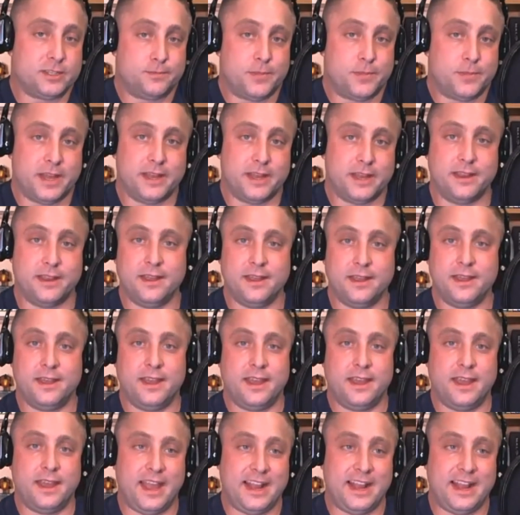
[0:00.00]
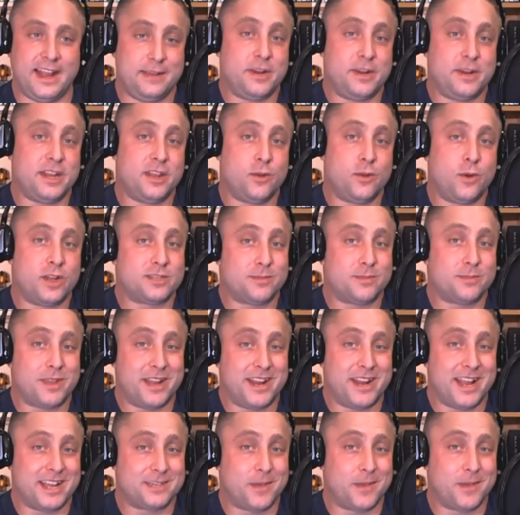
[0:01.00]
But anybody that wants to play
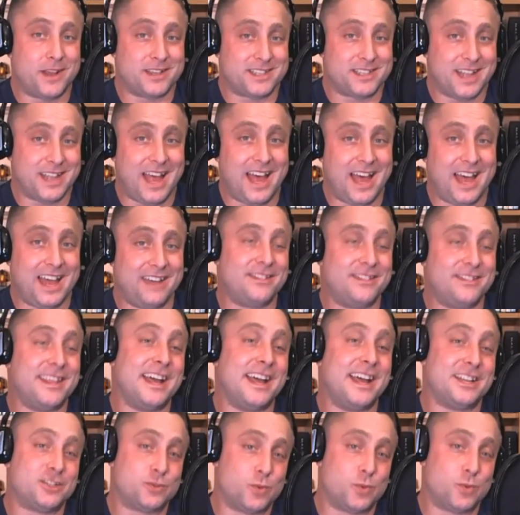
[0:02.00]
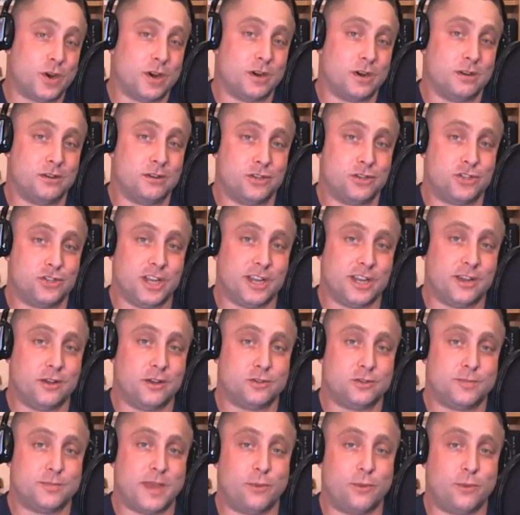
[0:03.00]
on Xbox Live, that's where shit
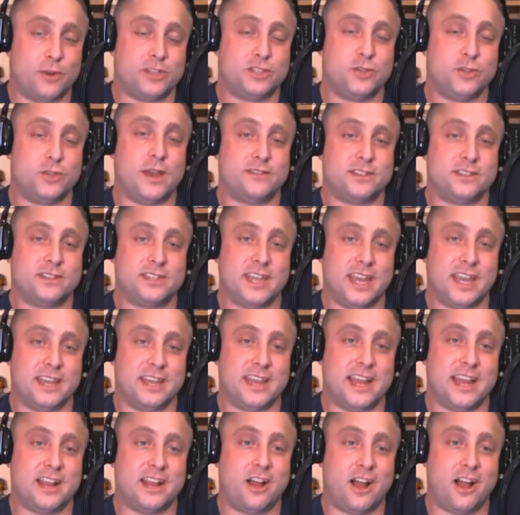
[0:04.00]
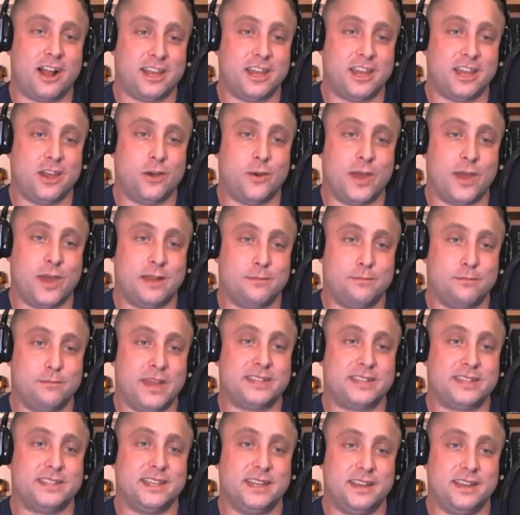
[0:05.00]
goes bad. Once you have to take that audio and
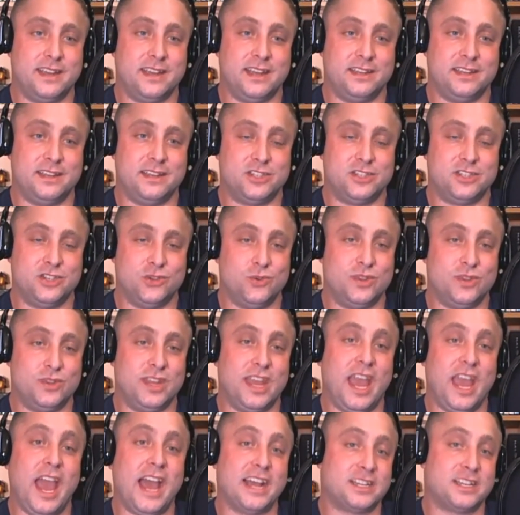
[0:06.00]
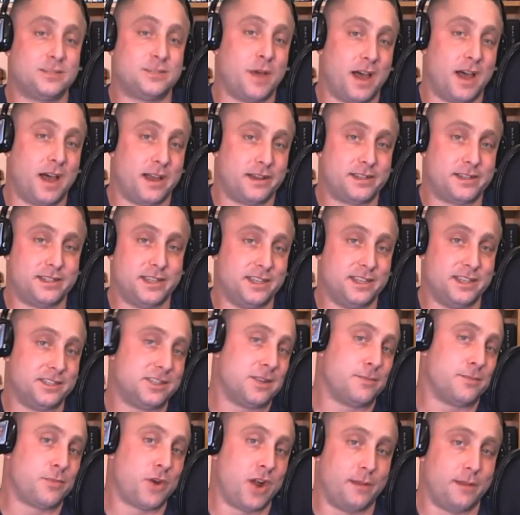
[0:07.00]
mix it into the Xbox is
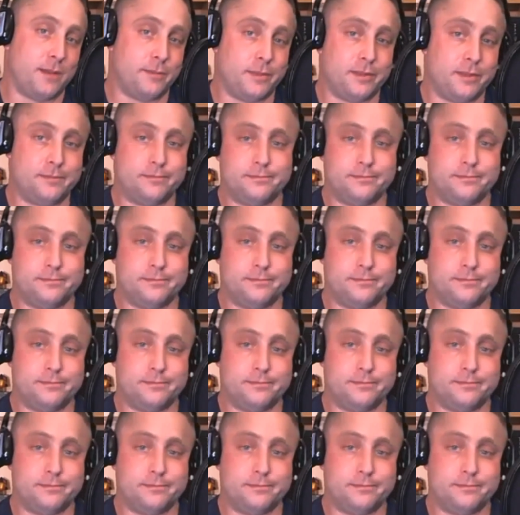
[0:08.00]
the problem.